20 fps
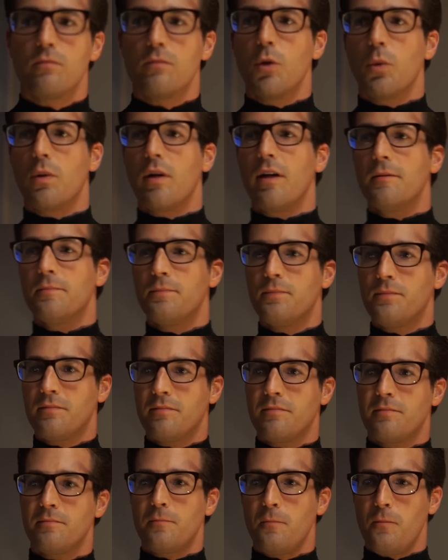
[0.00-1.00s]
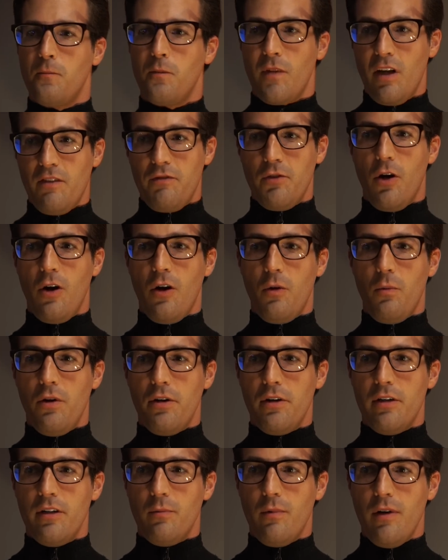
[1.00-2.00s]
Okay, if you are
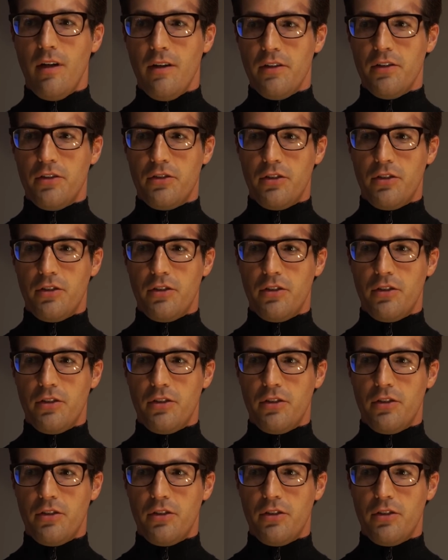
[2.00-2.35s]
wondering why this